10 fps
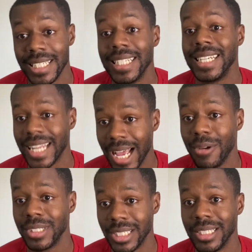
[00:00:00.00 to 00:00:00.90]
now
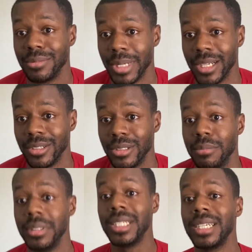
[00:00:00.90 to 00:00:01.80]
it does matter,
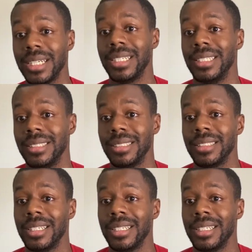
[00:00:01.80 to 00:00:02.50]
because